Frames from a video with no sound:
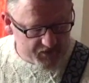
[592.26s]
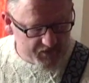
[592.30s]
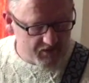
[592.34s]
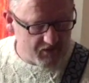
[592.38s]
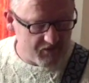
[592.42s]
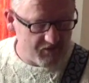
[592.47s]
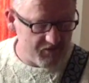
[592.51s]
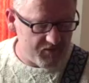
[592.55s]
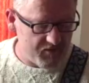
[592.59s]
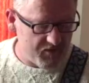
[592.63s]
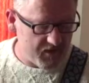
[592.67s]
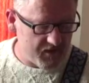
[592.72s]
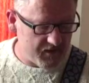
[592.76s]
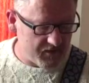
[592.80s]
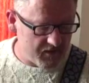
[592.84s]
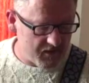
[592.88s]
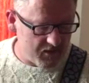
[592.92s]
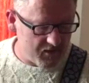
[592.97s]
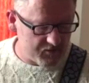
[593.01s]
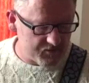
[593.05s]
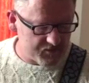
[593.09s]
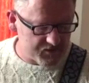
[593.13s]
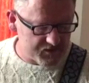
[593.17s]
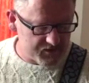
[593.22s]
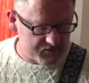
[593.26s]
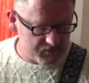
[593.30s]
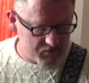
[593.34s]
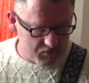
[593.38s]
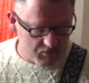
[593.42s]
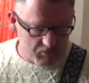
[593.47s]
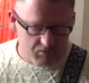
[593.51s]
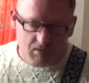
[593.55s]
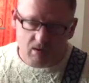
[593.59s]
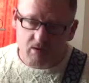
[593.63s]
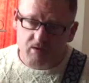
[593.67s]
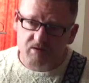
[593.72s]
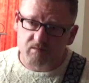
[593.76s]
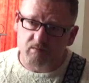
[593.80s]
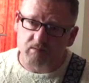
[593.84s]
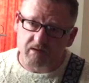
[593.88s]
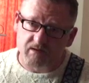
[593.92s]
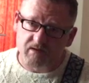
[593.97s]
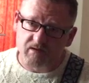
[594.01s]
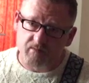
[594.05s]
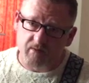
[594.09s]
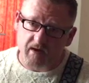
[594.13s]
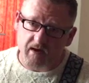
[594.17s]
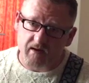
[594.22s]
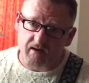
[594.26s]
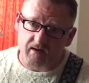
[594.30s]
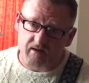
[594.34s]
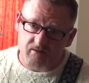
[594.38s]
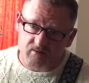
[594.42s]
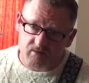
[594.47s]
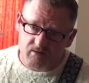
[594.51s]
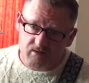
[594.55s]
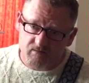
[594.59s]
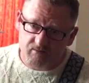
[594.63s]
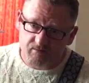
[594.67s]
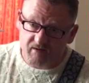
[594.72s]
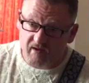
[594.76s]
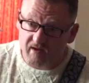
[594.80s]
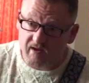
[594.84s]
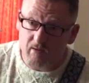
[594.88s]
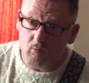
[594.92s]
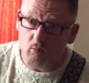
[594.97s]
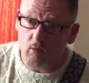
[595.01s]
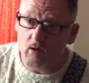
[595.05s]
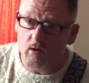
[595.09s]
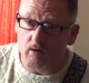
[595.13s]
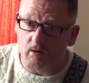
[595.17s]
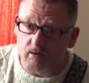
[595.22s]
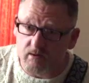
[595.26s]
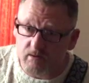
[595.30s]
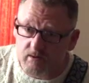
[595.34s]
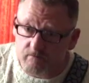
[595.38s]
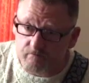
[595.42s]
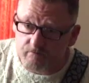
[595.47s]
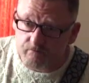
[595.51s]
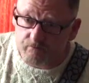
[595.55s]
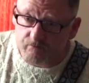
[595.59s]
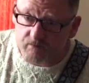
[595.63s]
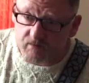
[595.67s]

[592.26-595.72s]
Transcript: you know, the thing that I was most pleased about is that it worked.